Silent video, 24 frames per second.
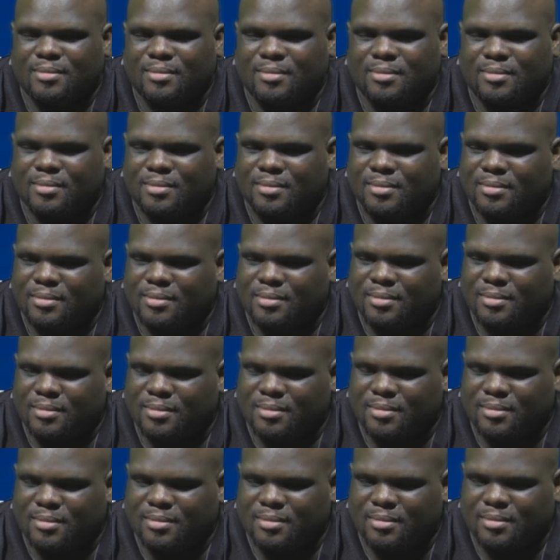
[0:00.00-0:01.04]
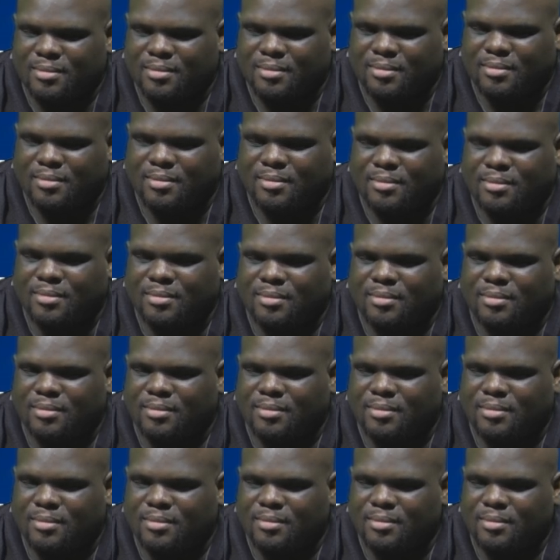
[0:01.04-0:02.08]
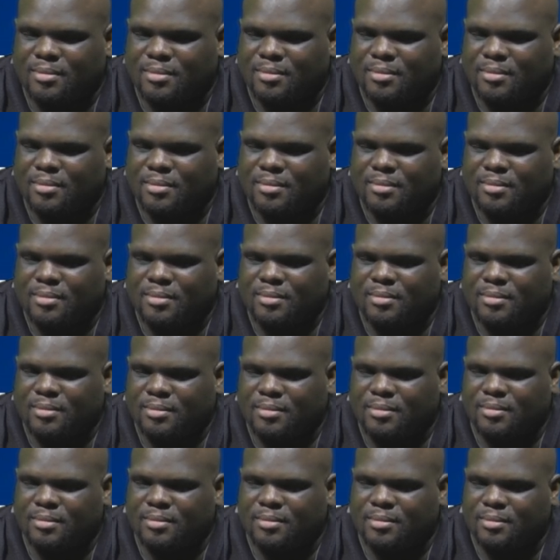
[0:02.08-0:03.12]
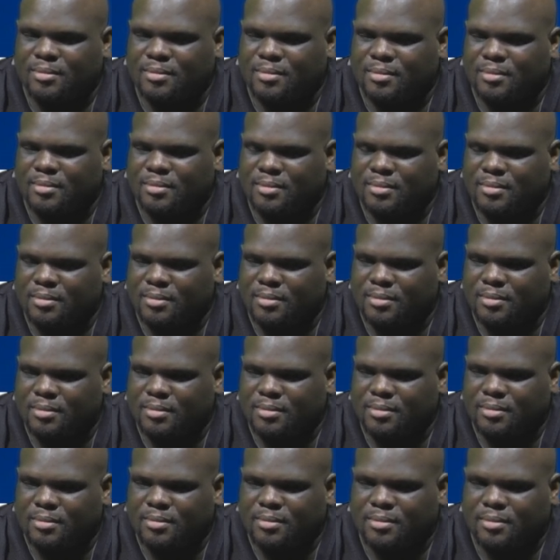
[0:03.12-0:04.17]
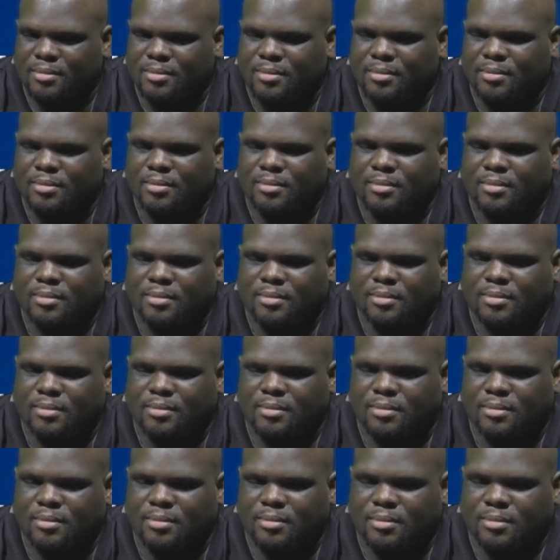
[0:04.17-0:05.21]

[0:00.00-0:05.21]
(not speaking)